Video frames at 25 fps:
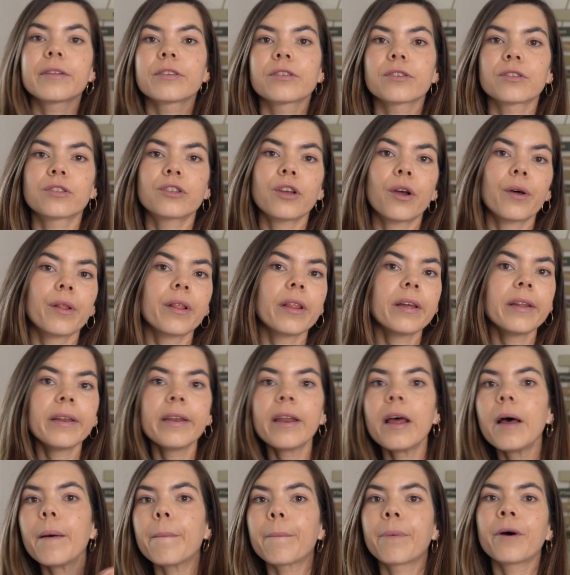So
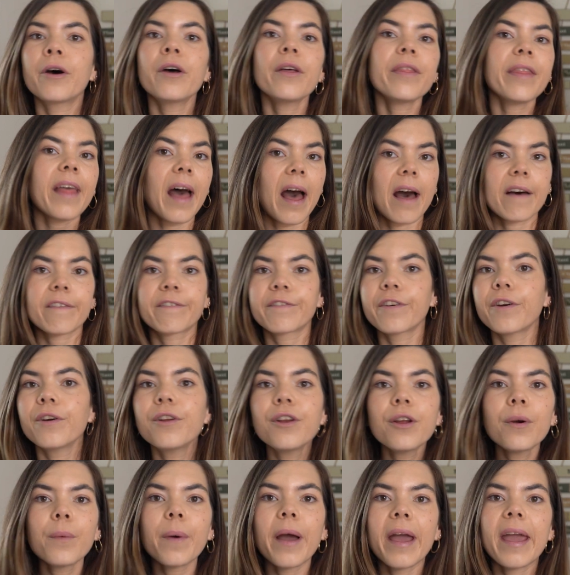Linda, put that phone
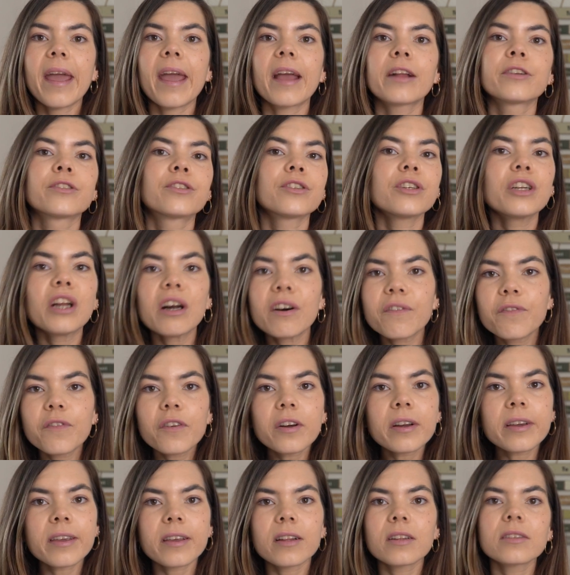away and do not
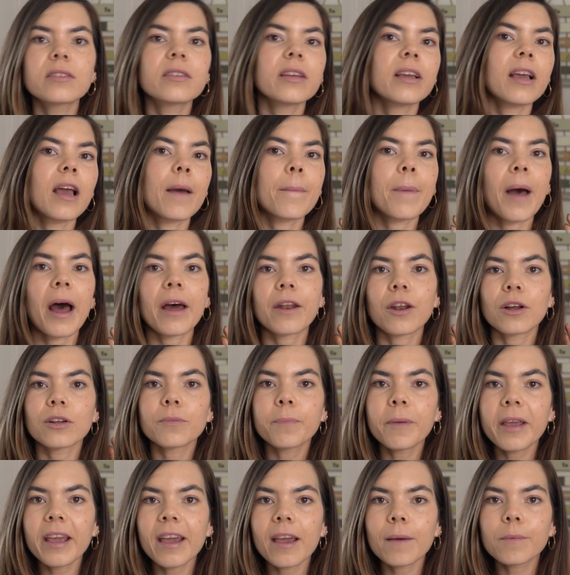feel guilty about not
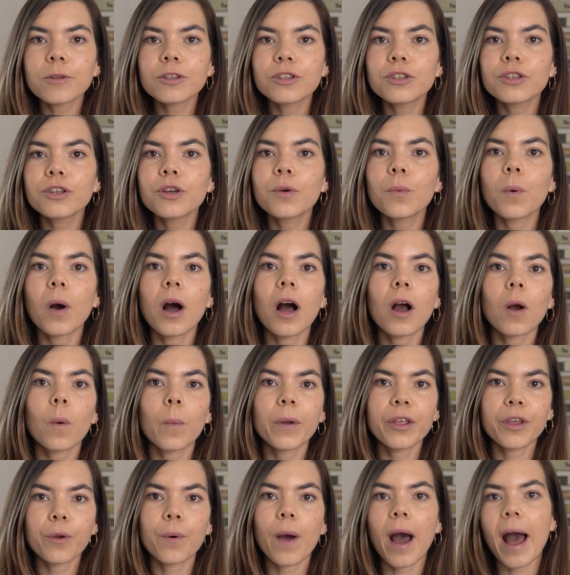being able to do work
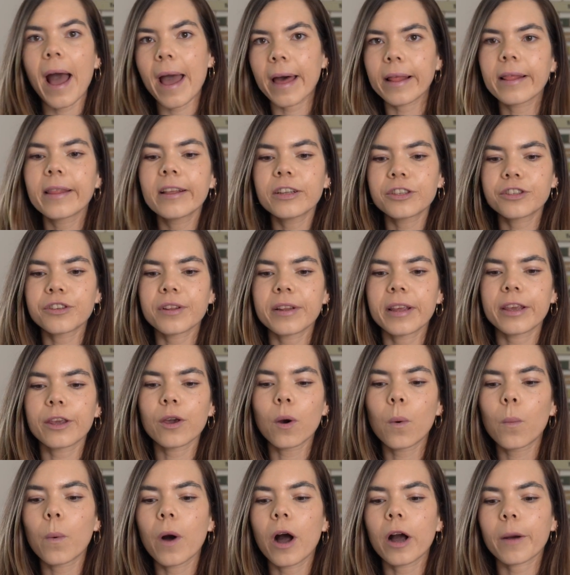when you're literally,
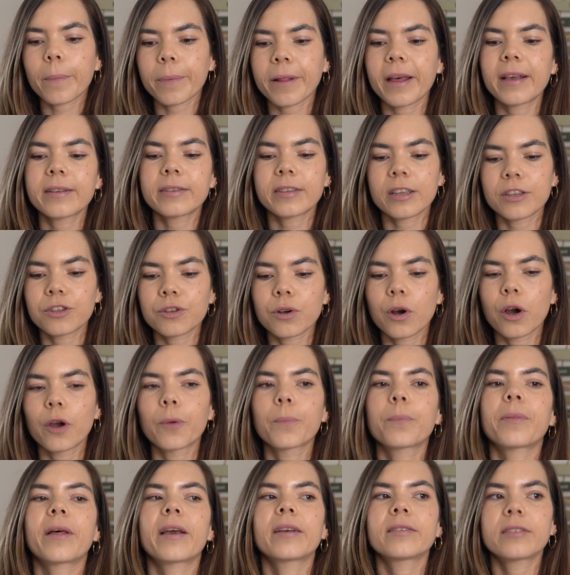your workplace is your
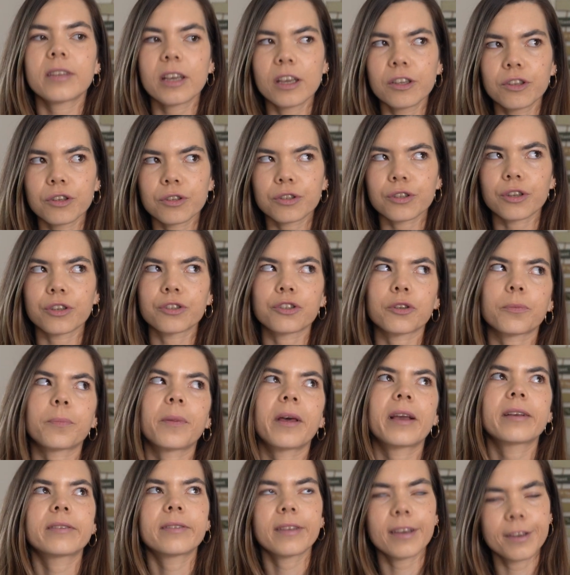home place, is your social
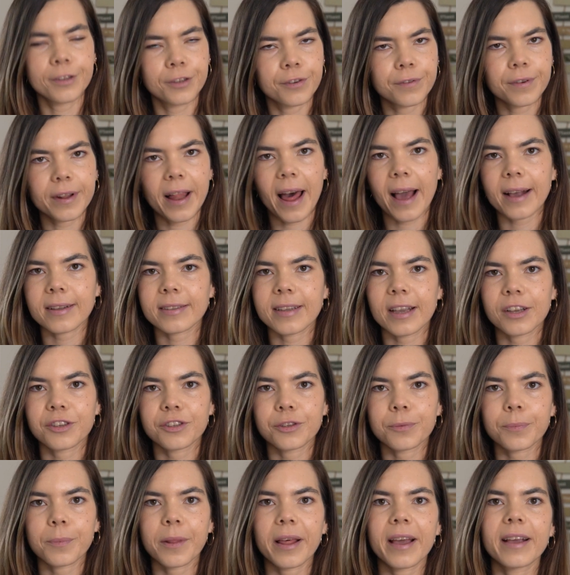place, is your
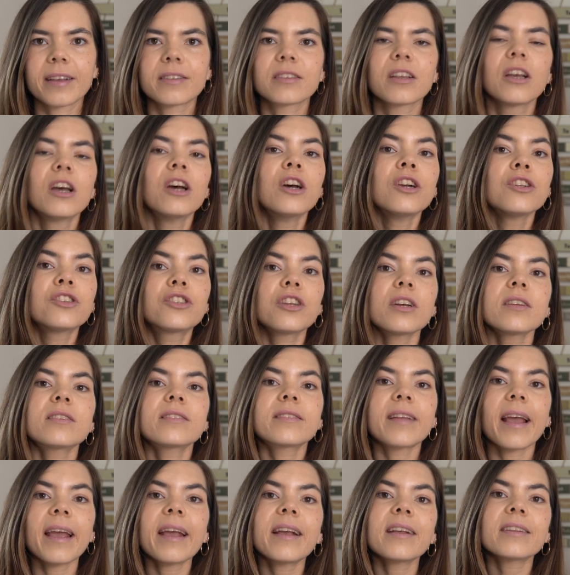relaxation place. Just
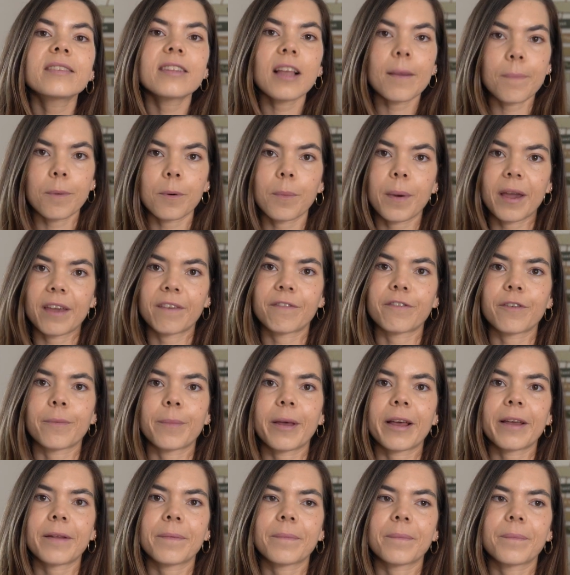take a step away from
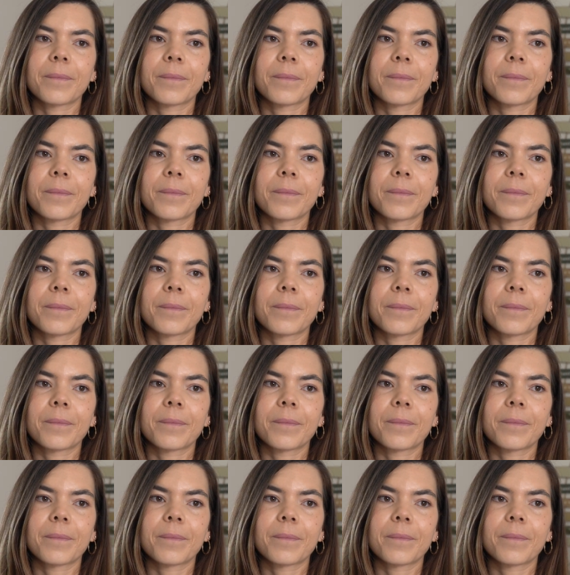it.